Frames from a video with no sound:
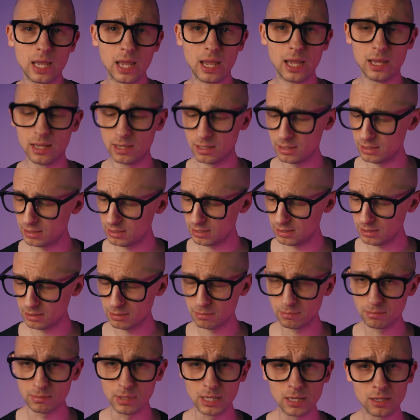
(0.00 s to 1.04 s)
and
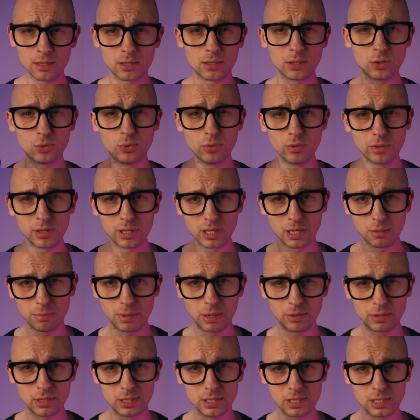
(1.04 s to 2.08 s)
the cool thing
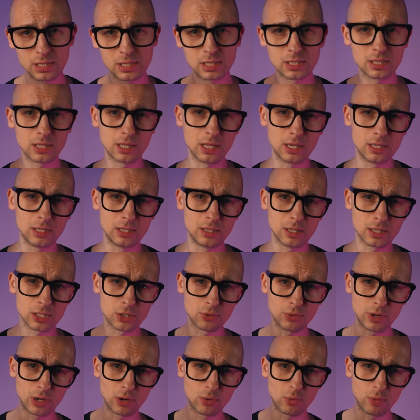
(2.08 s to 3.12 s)
about it is that it
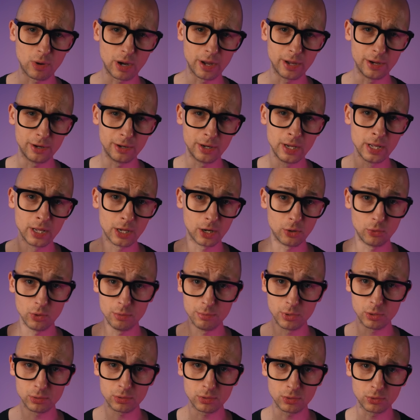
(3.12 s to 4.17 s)
doesn't require a
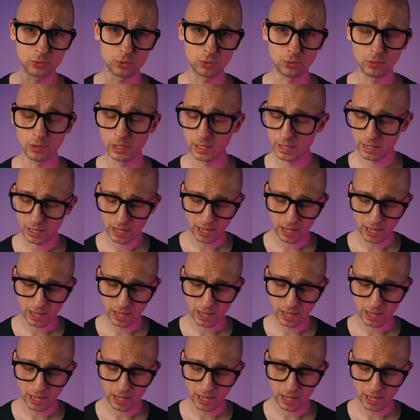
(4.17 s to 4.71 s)
remote control.